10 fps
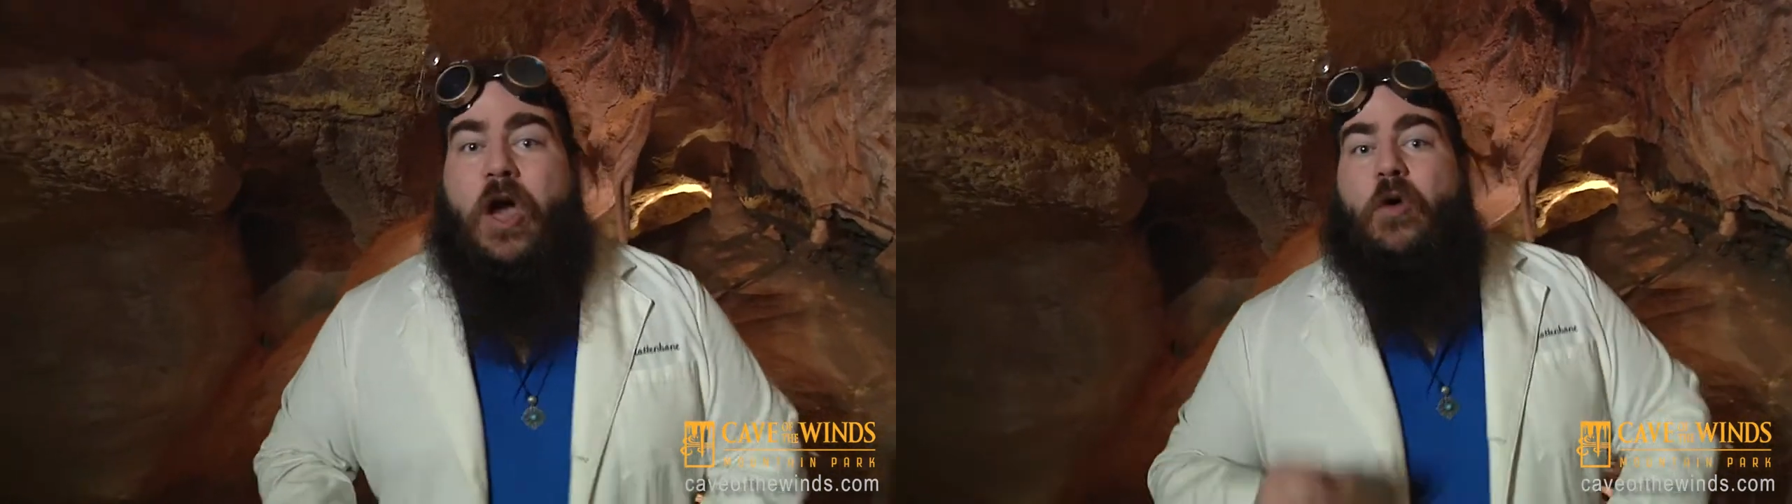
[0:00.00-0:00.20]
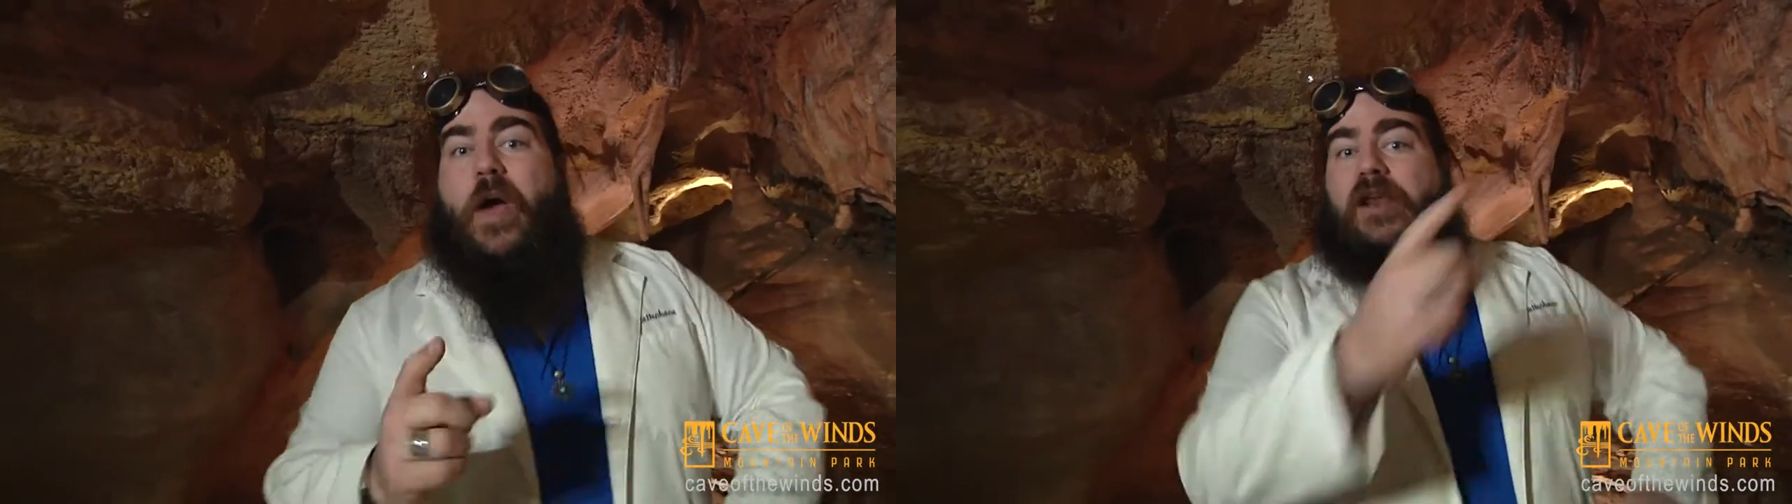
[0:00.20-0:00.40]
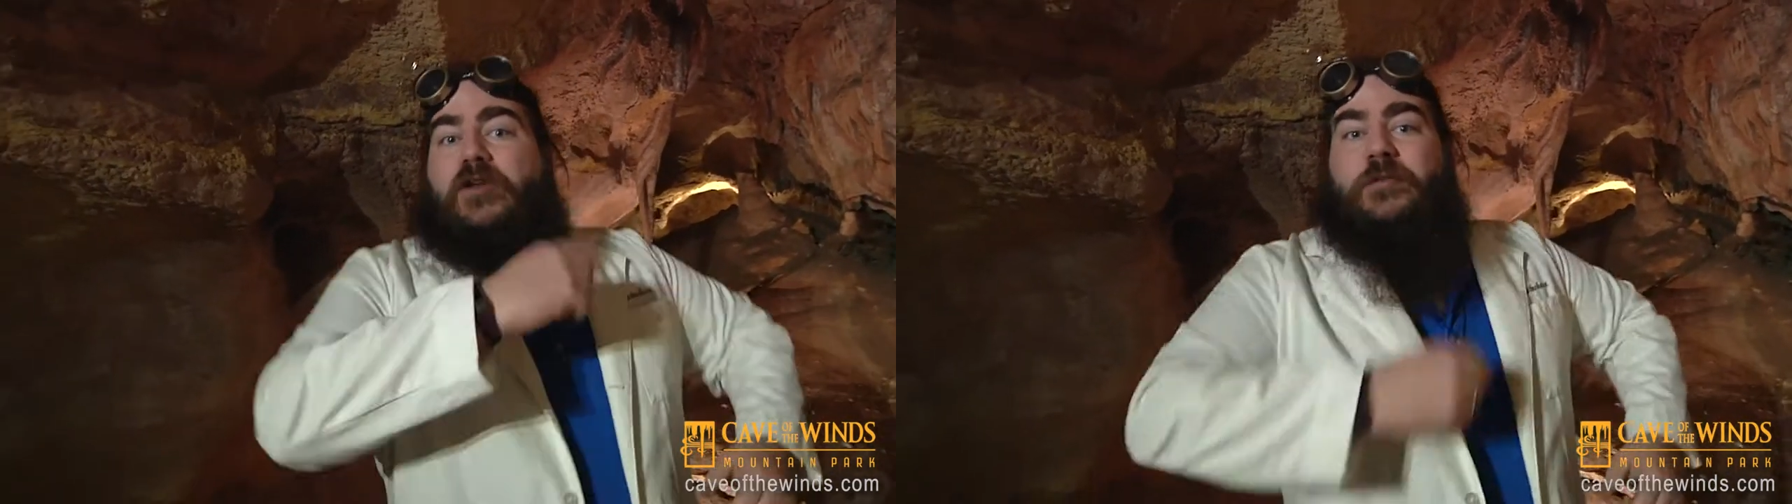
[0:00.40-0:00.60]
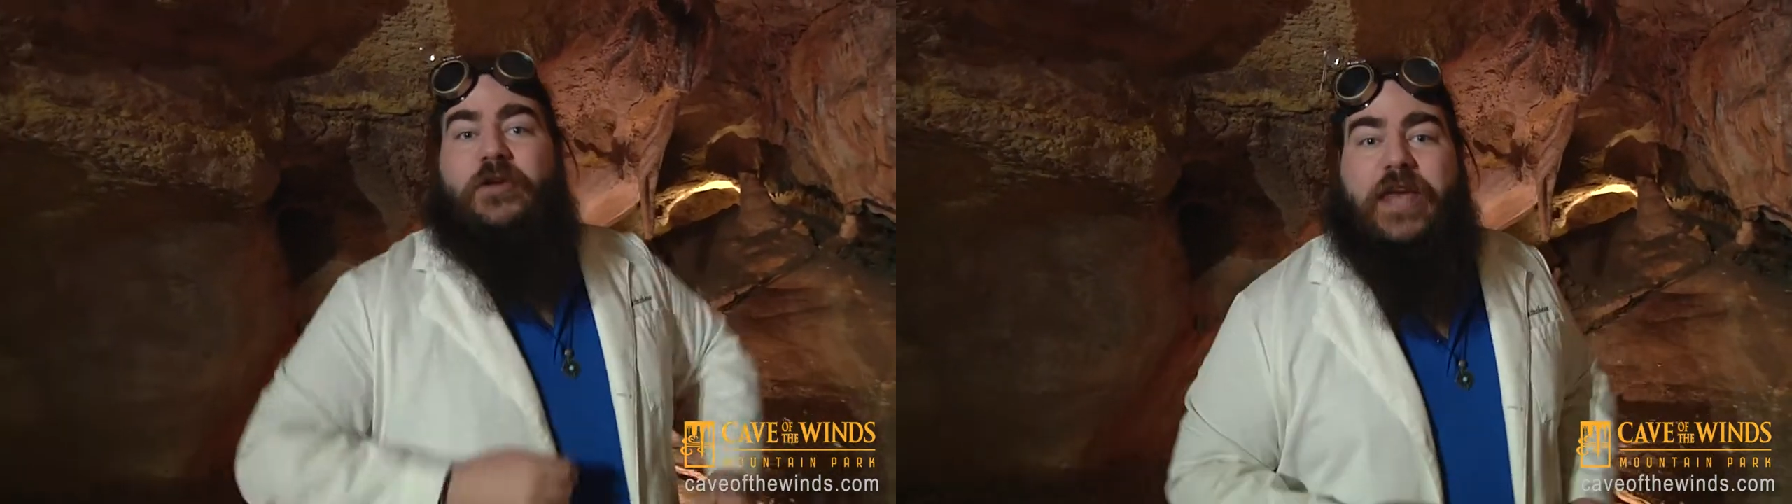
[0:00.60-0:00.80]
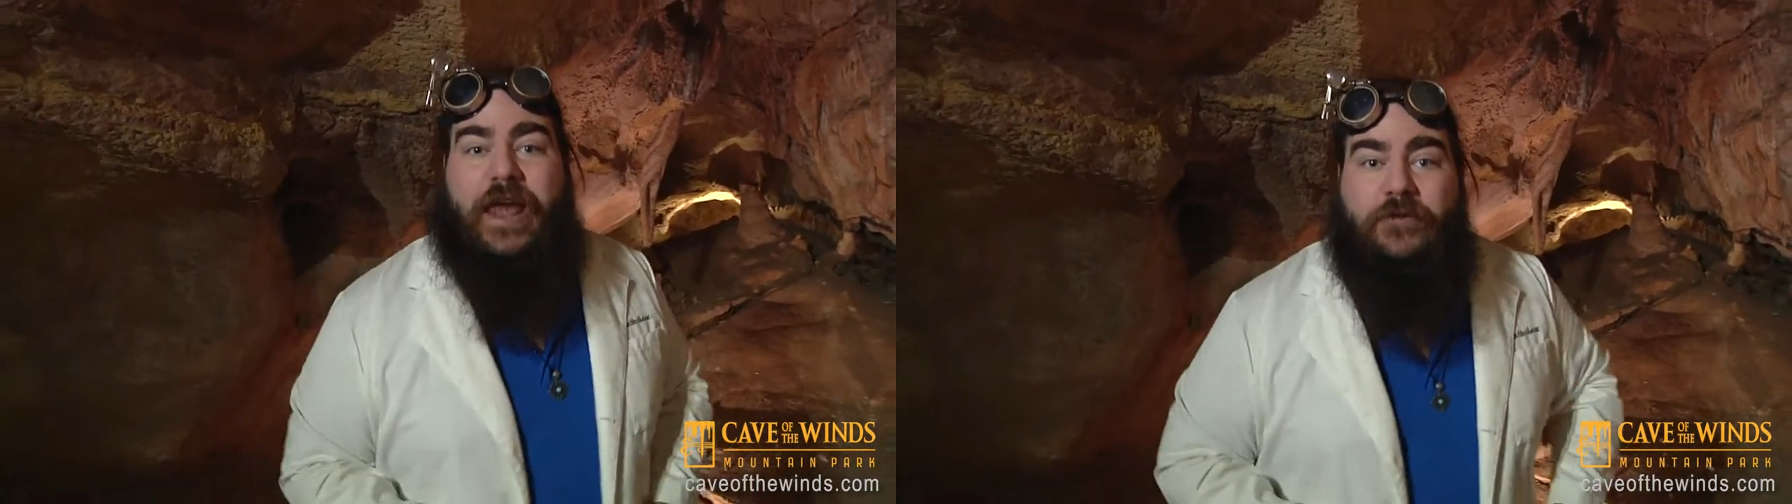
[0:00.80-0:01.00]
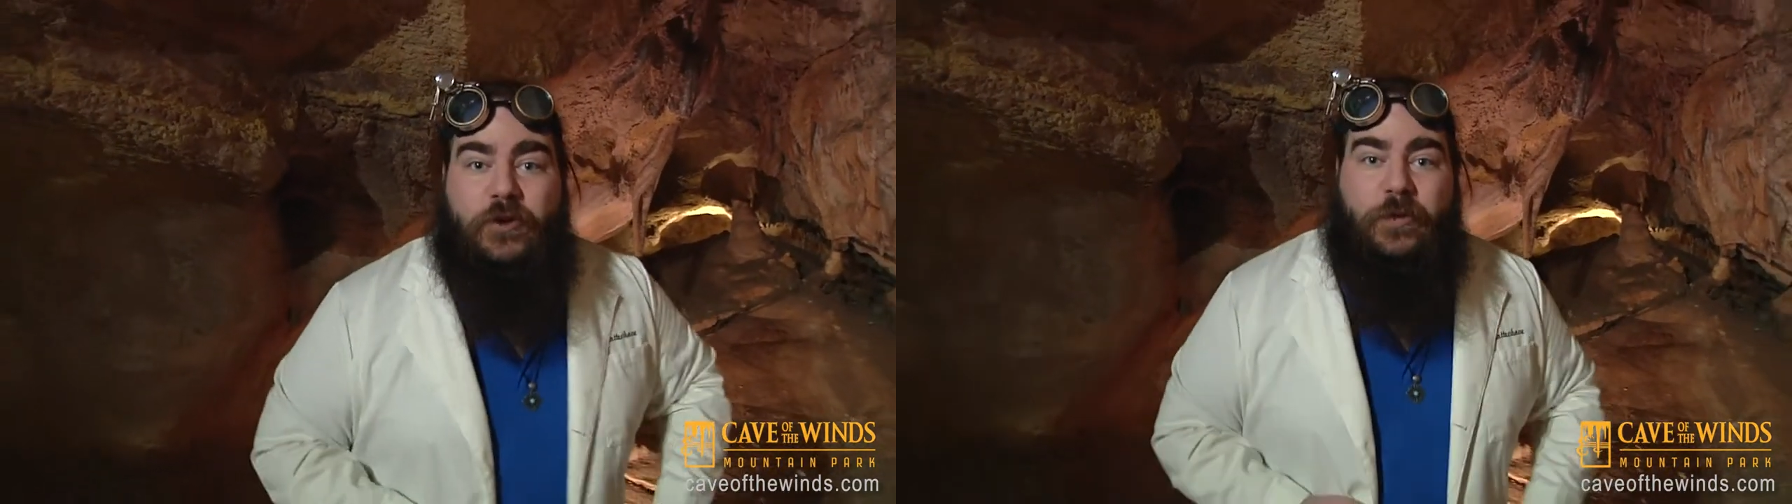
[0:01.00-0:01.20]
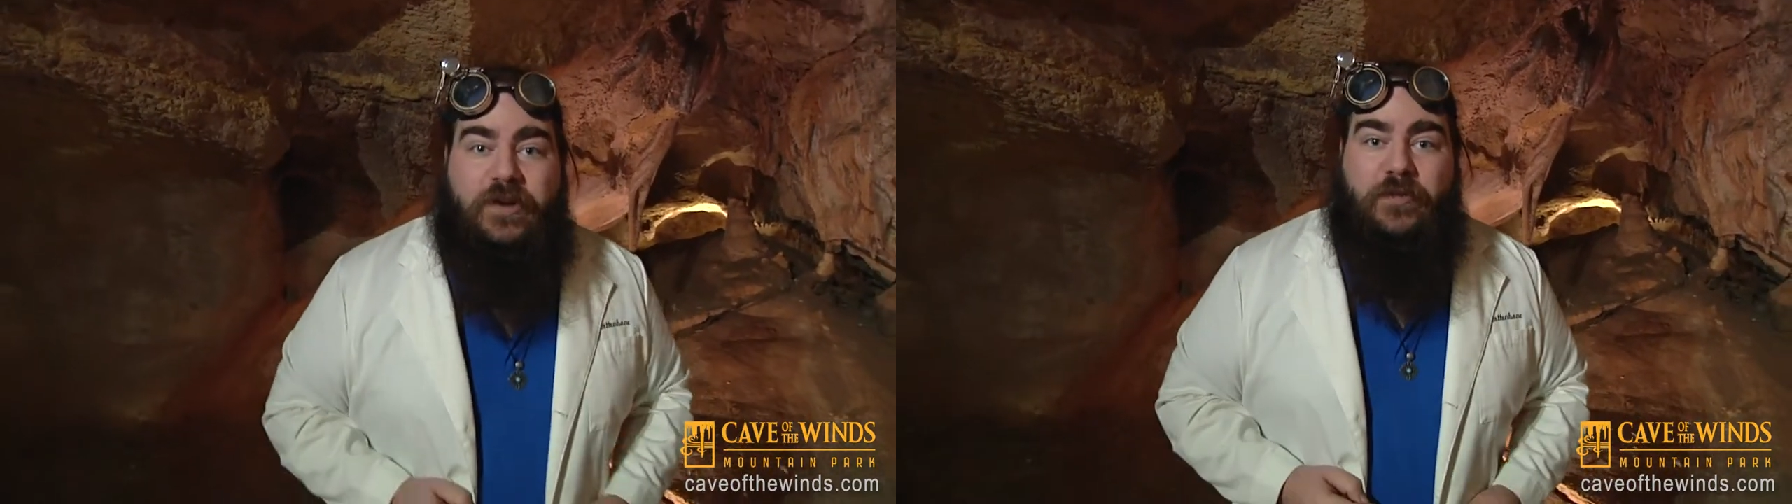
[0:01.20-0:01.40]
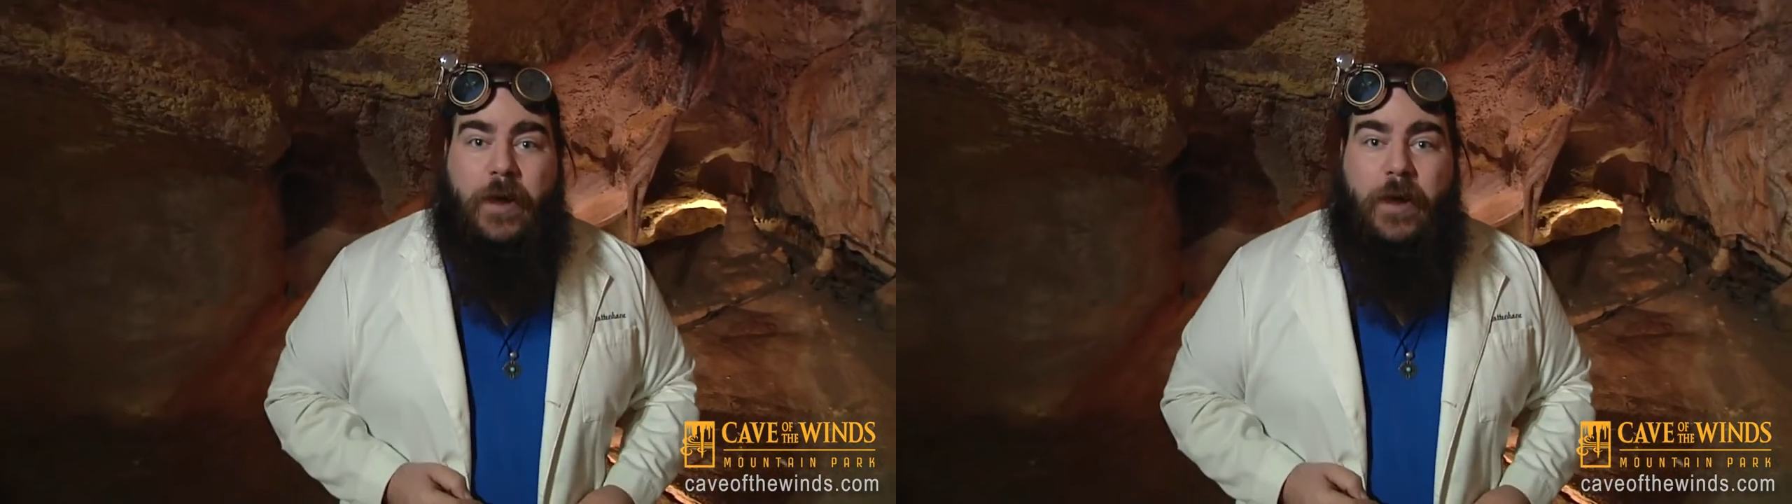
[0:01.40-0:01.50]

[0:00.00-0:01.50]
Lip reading: Welcome to Cave of the Winds